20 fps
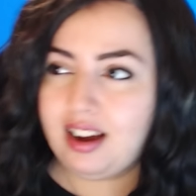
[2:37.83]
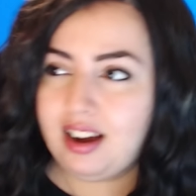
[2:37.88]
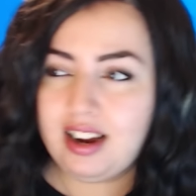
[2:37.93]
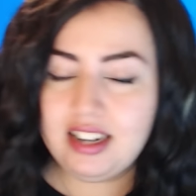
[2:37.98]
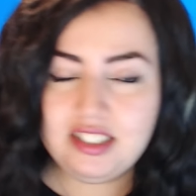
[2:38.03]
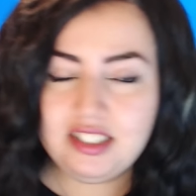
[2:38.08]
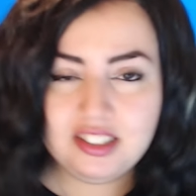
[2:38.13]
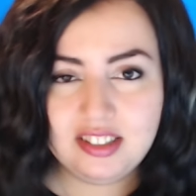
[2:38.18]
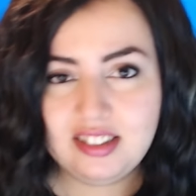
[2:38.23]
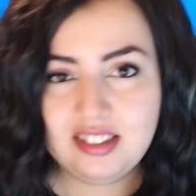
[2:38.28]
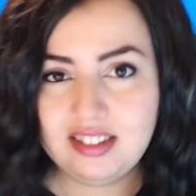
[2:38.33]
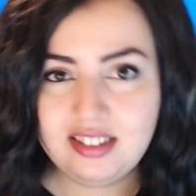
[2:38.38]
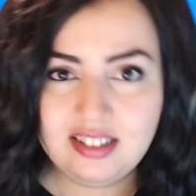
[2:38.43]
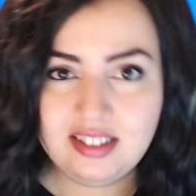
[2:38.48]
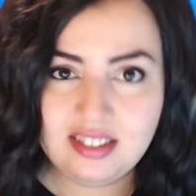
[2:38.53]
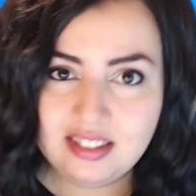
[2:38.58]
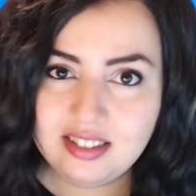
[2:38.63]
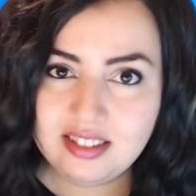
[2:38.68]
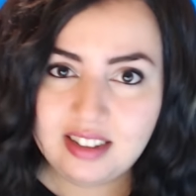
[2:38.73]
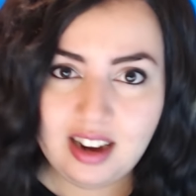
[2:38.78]

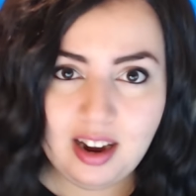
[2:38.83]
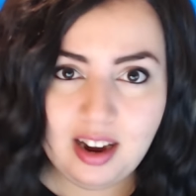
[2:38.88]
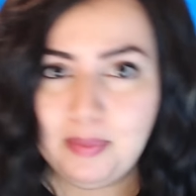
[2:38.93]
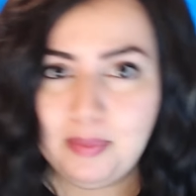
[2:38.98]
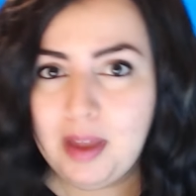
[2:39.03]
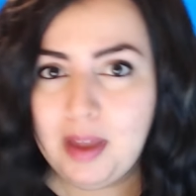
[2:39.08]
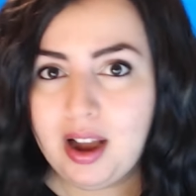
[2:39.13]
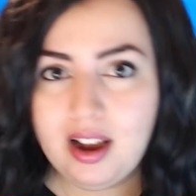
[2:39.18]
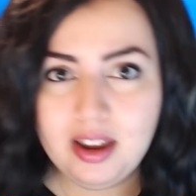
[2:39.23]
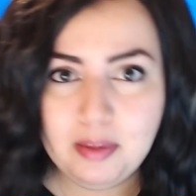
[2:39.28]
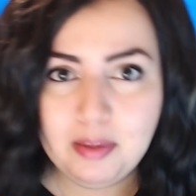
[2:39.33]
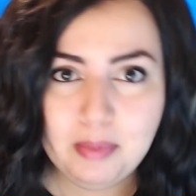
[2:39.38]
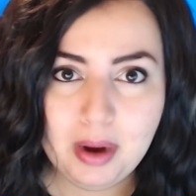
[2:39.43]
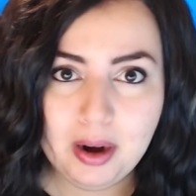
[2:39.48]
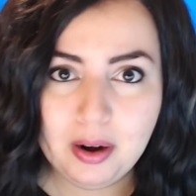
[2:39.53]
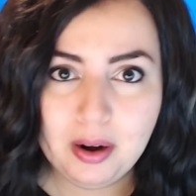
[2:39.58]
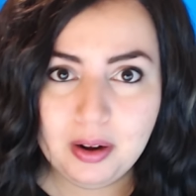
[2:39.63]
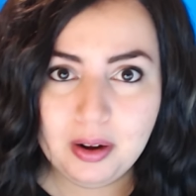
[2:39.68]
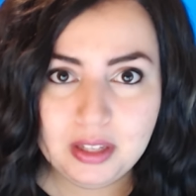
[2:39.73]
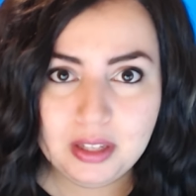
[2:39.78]
I'm not in
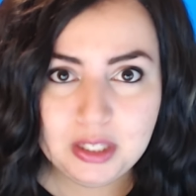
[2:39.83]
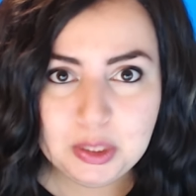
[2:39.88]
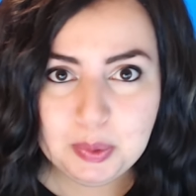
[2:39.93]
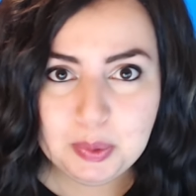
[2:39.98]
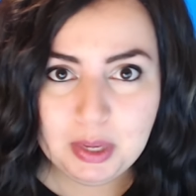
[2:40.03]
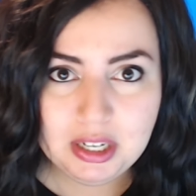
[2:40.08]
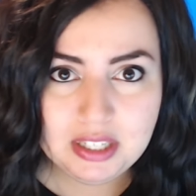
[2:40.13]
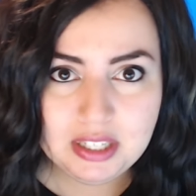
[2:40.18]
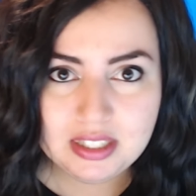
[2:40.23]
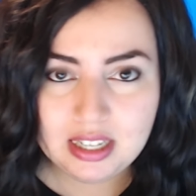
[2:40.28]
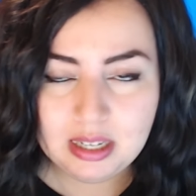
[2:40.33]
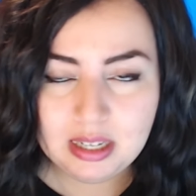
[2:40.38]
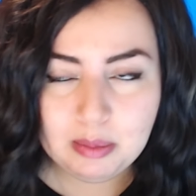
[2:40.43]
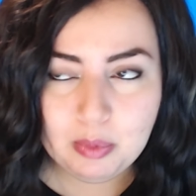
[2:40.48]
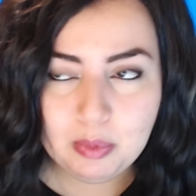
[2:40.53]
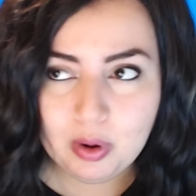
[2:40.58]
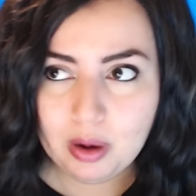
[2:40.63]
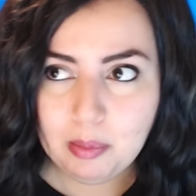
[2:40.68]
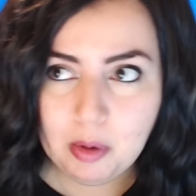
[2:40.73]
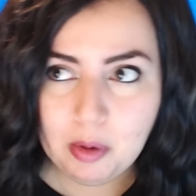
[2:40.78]
my early 20s
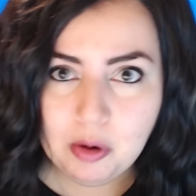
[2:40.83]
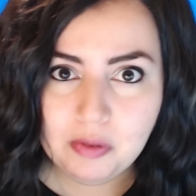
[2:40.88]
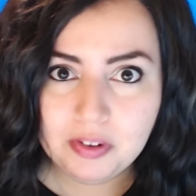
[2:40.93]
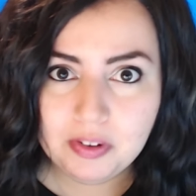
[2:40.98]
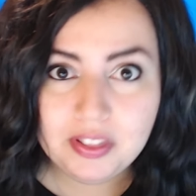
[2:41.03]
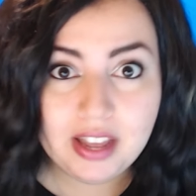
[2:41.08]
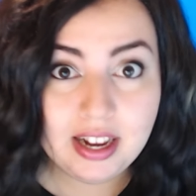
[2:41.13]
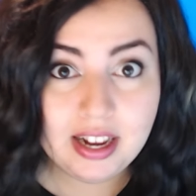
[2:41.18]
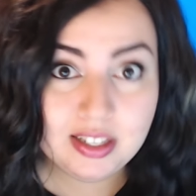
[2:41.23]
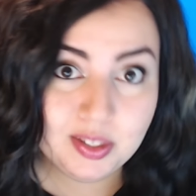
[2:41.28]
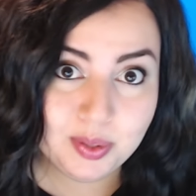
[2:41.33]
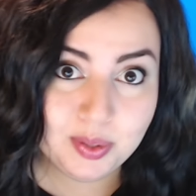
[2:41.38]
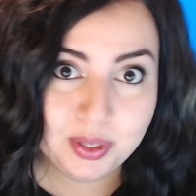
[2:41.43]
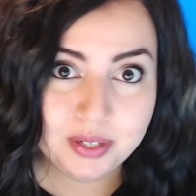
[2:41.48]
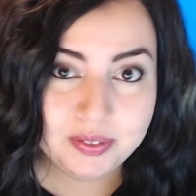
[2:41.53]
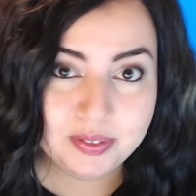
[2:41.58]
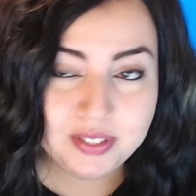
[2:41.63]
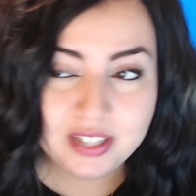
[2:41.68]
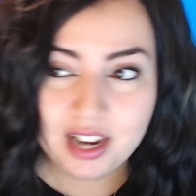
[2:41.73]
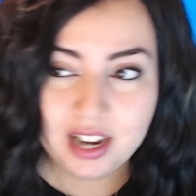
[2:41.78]
anymore. I'm over that
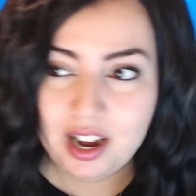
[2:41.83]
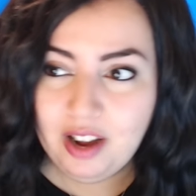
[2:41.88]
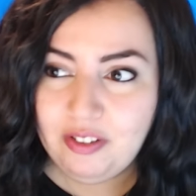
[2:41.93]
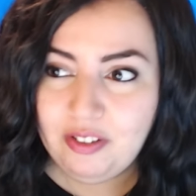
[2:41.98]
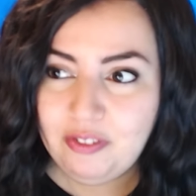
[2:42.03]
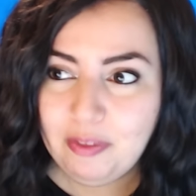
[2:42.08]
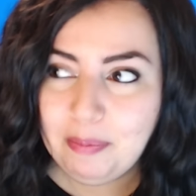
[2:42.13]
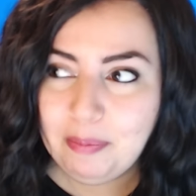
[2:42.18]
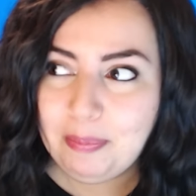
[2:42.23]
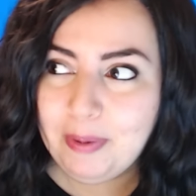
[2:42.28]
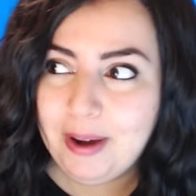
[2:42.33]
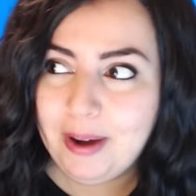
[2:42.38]
sort of stuff.